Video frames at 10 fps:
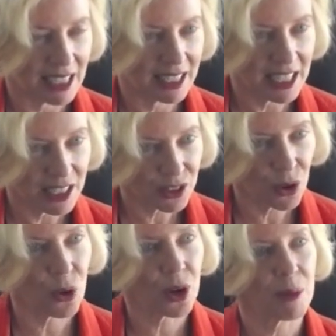I did
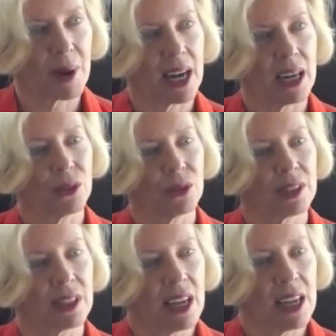talk
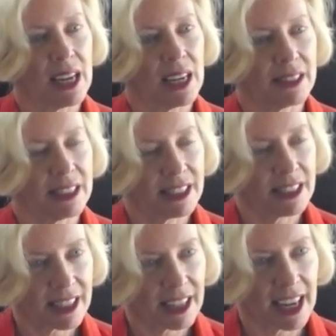about
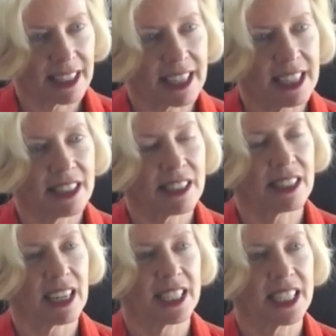
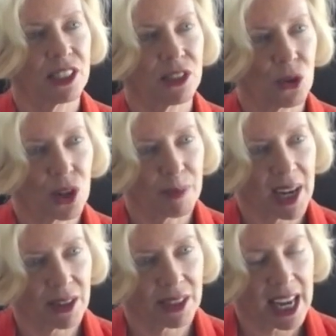digitalization. I did talk
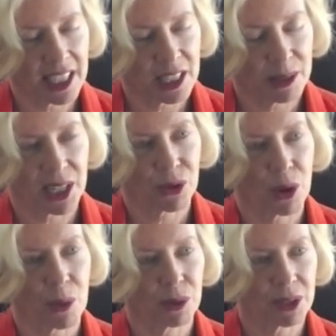about
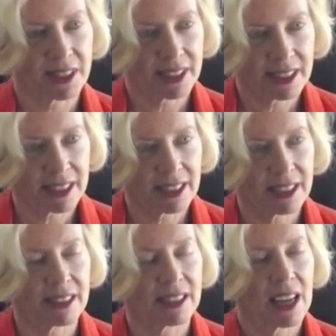antimicrobial
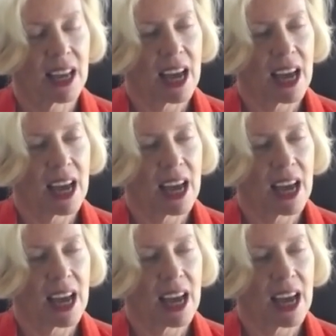resistance.